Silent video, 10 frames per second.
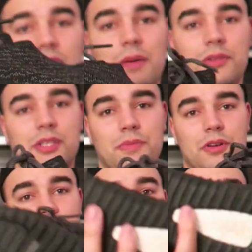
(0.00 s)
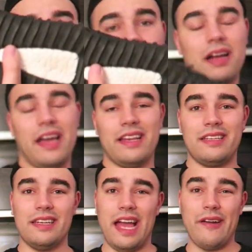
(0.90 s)
Um, this is a personal pair. I
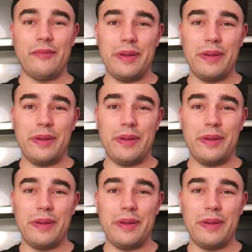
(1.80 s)
didn't have a